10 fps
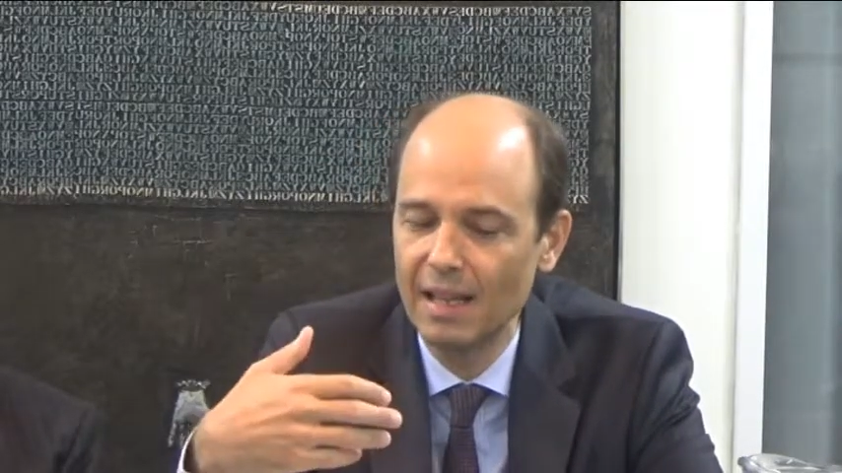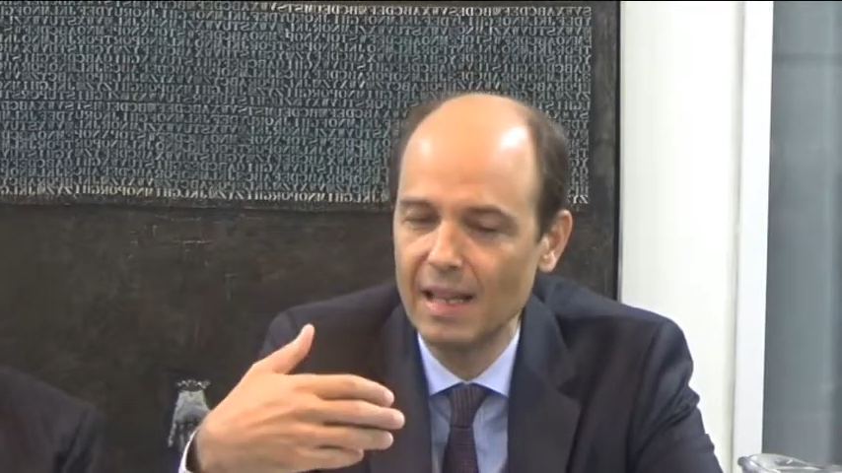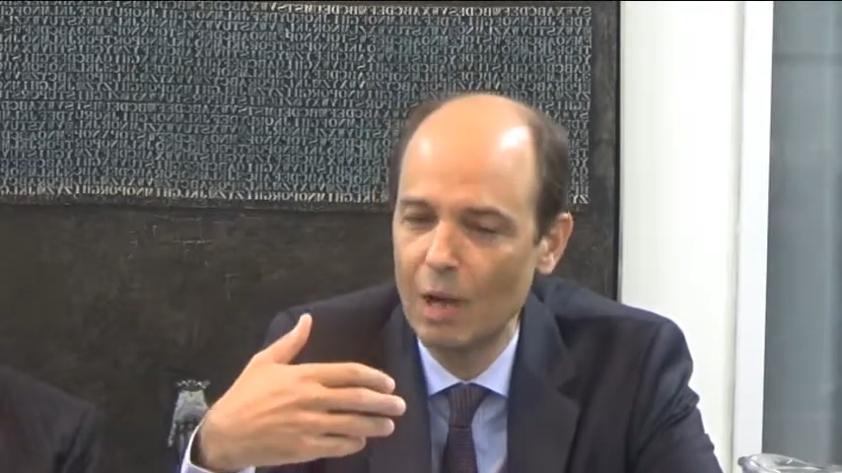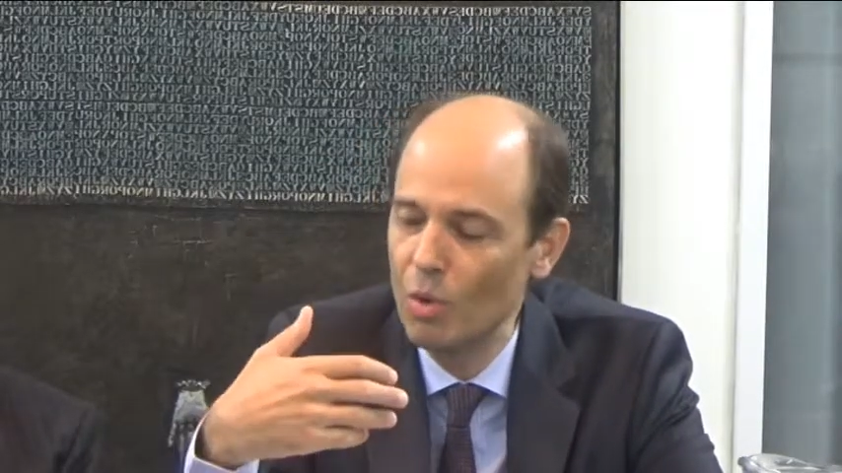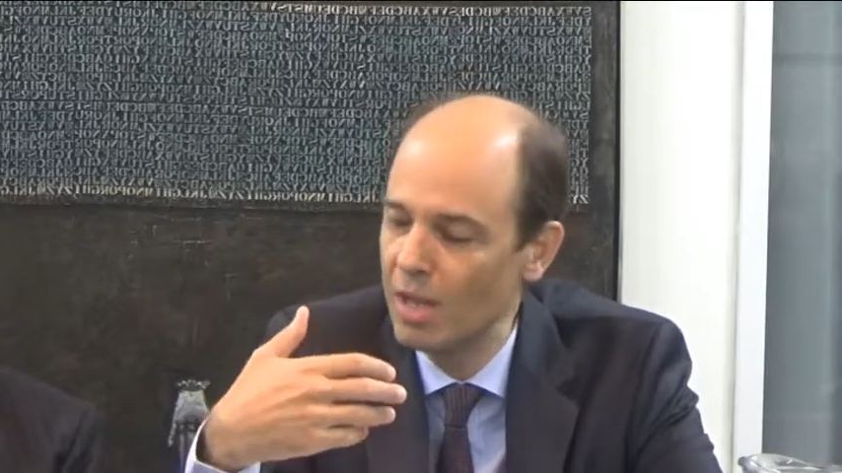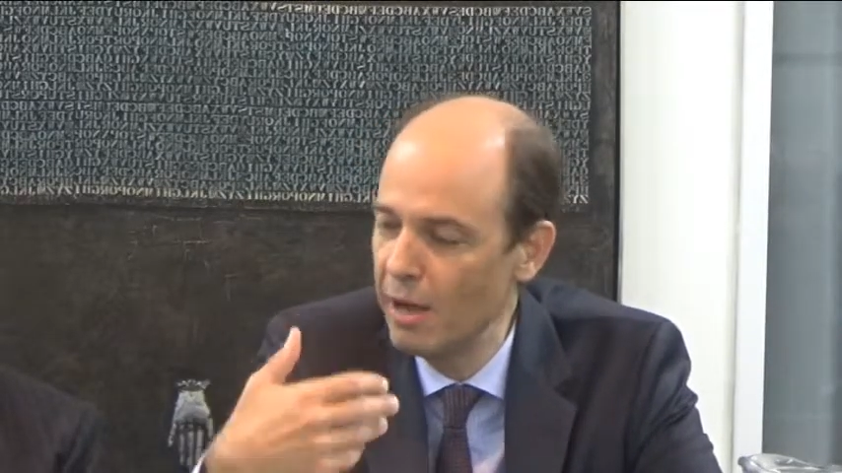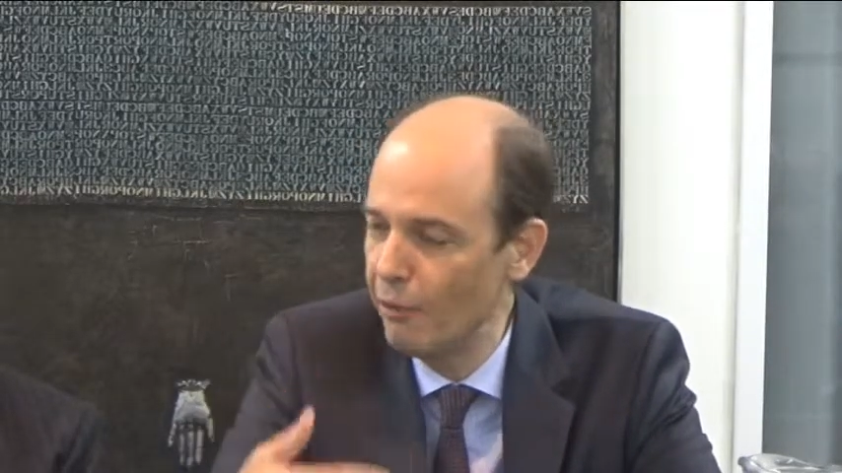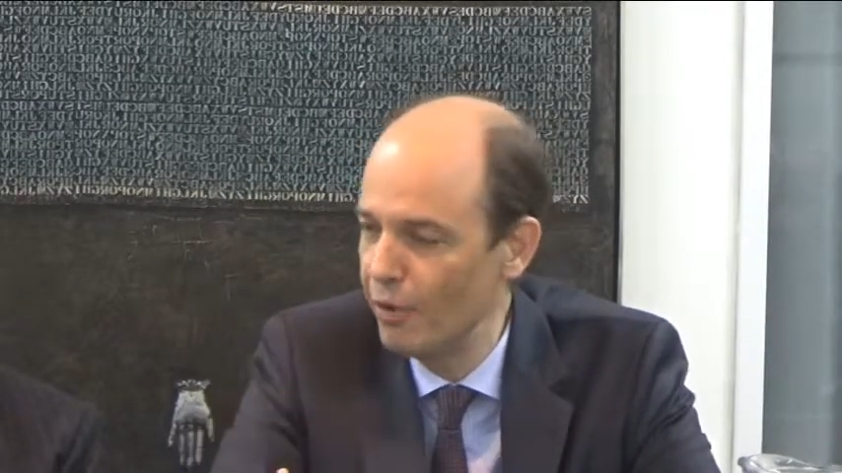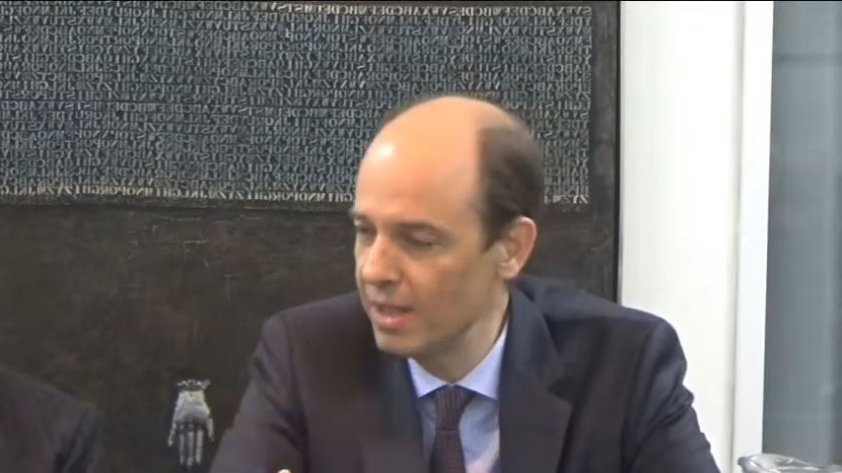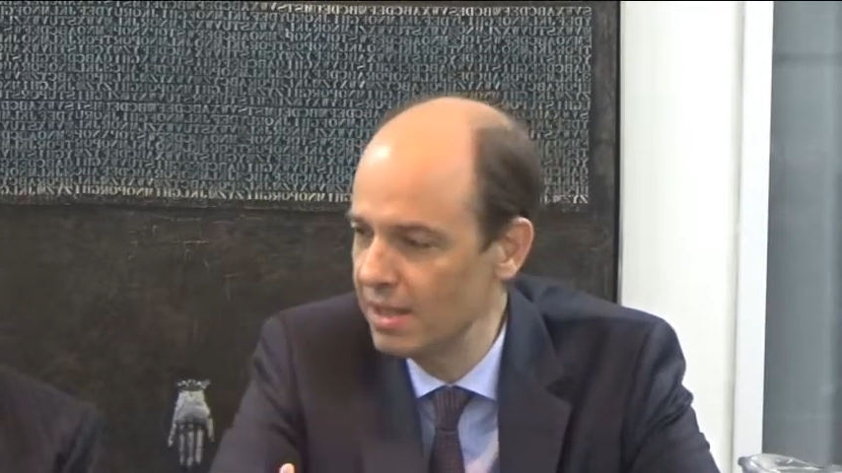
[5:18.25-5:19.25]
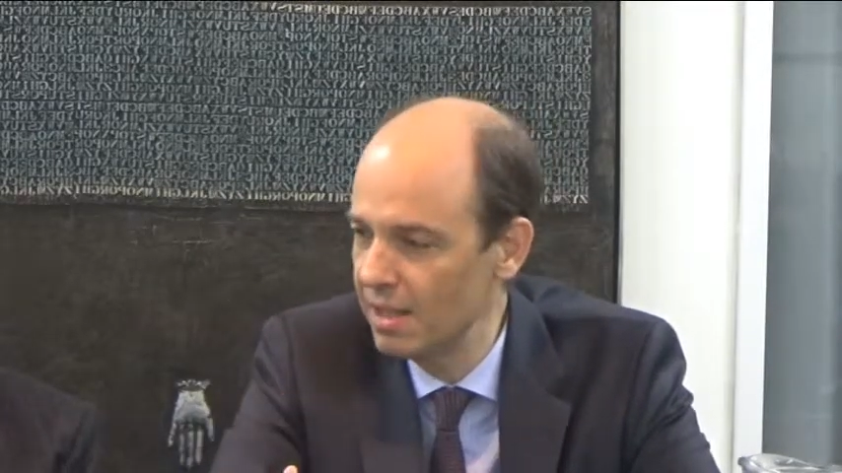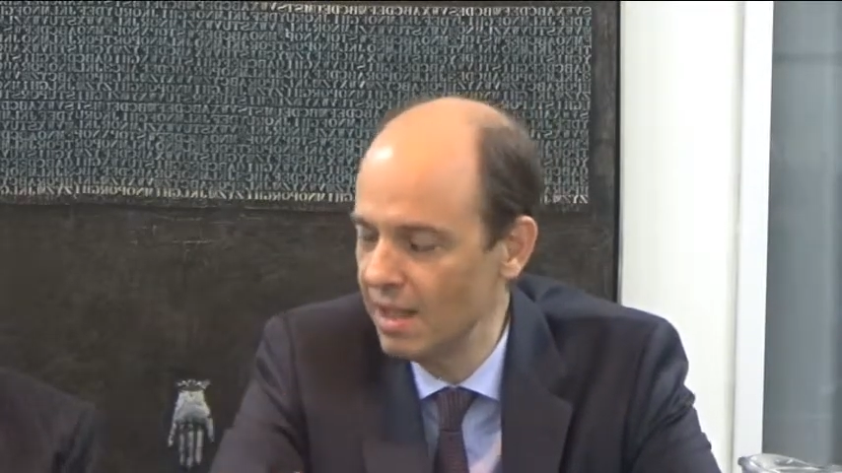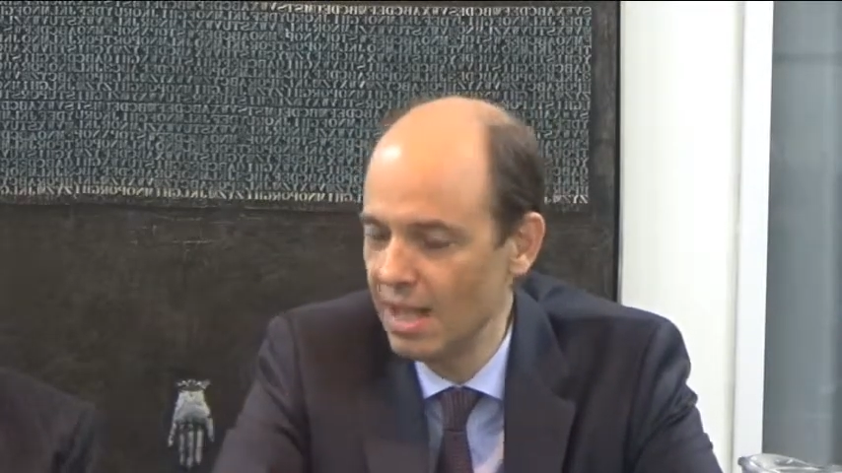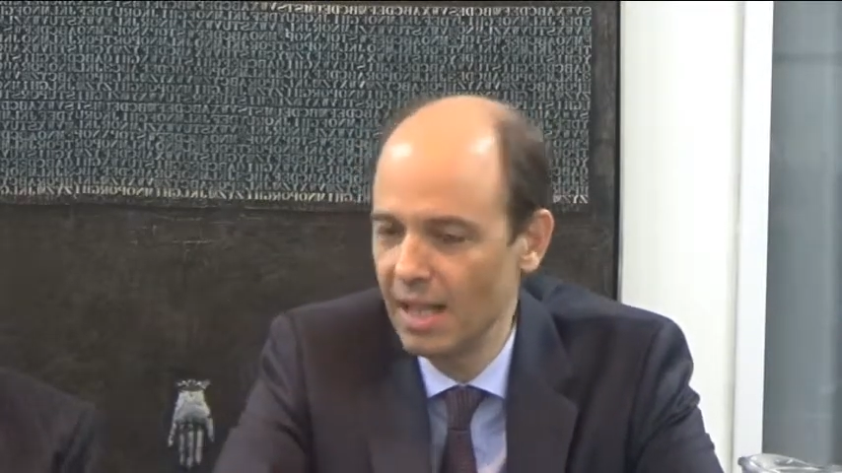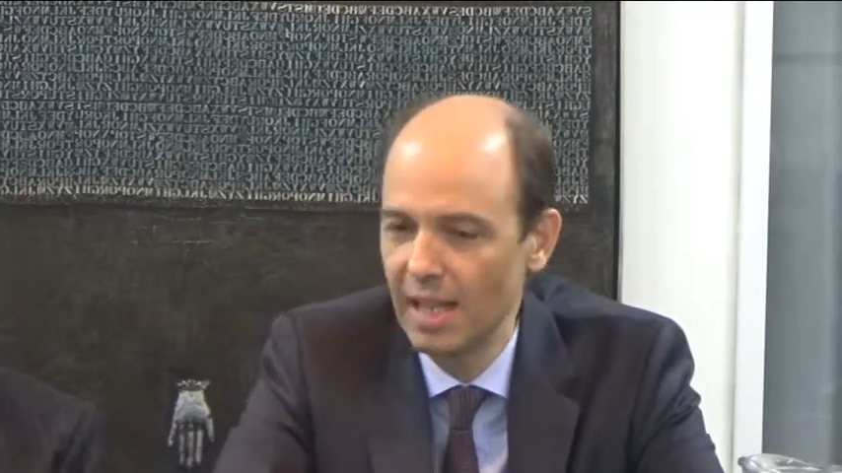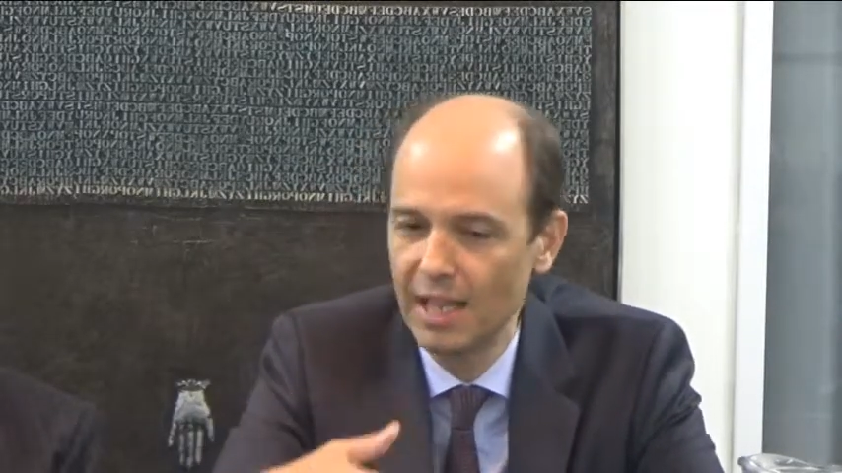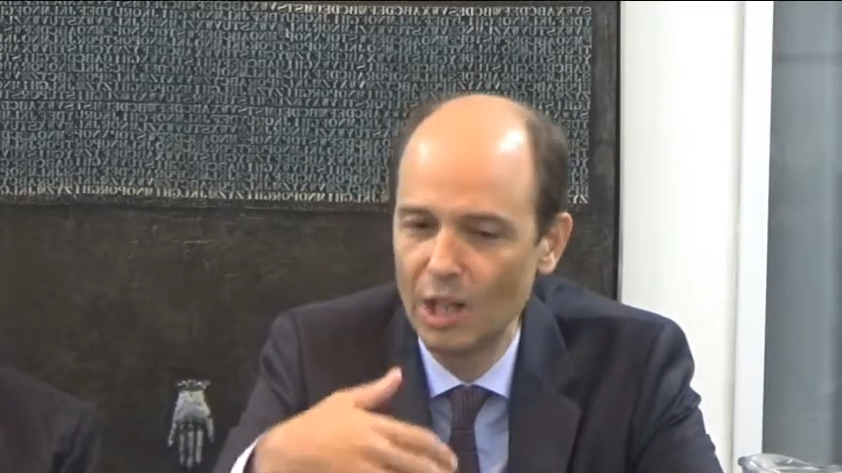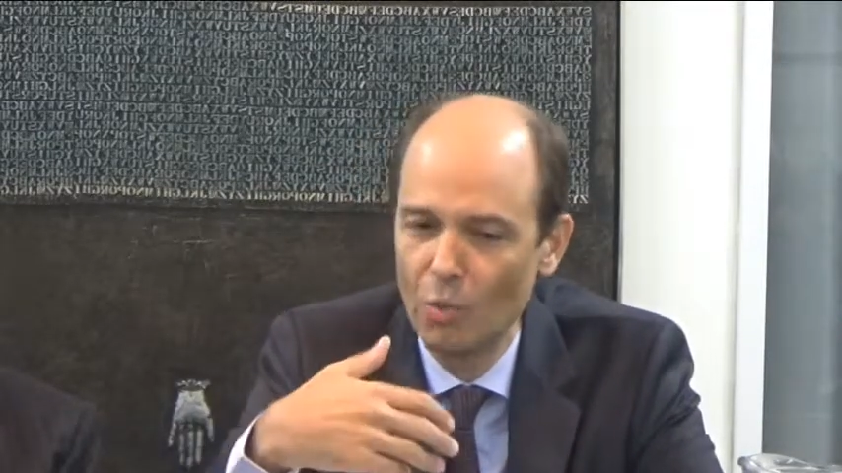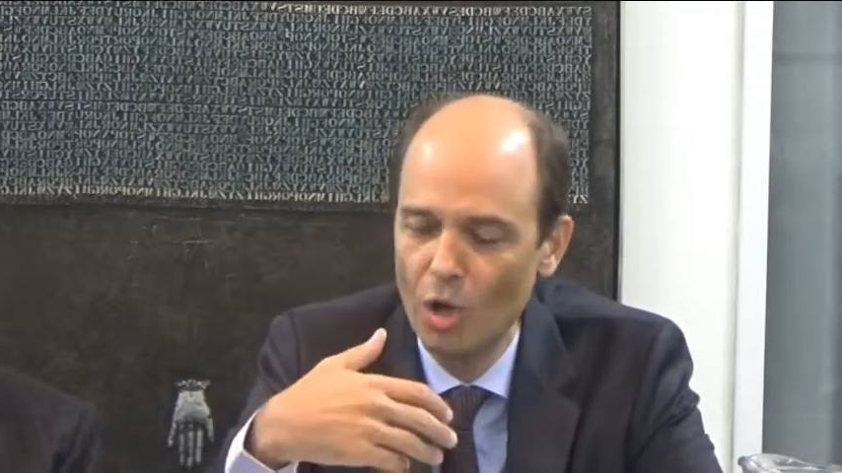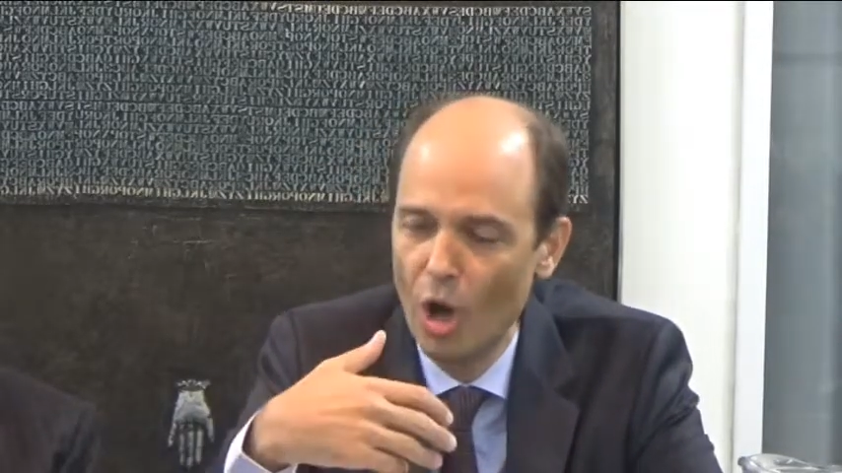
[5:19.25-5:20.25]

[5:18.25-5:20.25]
they were different, that they were in